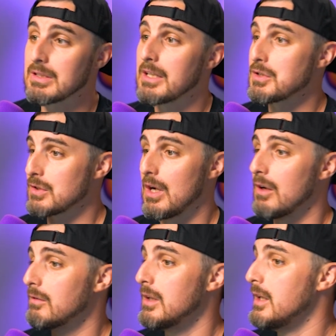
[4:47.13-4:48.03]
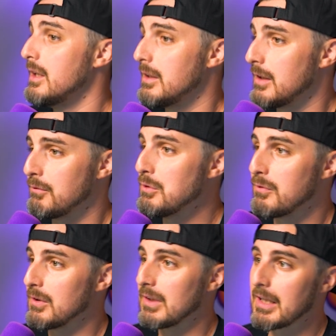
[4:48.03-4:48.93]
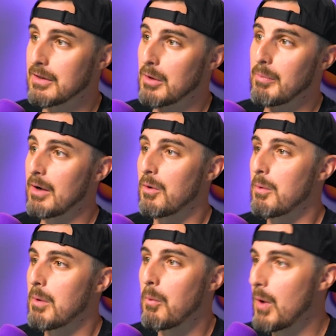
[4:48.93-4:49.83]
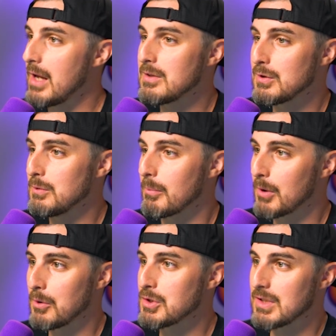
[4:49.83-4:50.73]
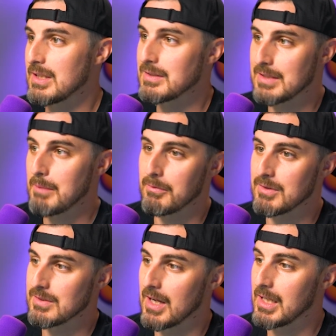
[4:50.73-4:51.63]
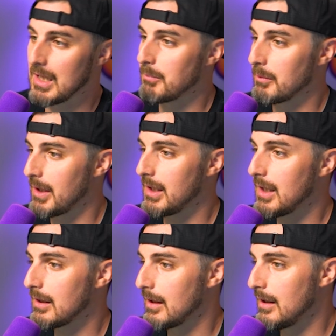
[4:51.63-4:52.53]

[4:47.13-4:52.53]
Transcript: Let us know if you feel like there are better uh, ways to approach this type of design and implementing it.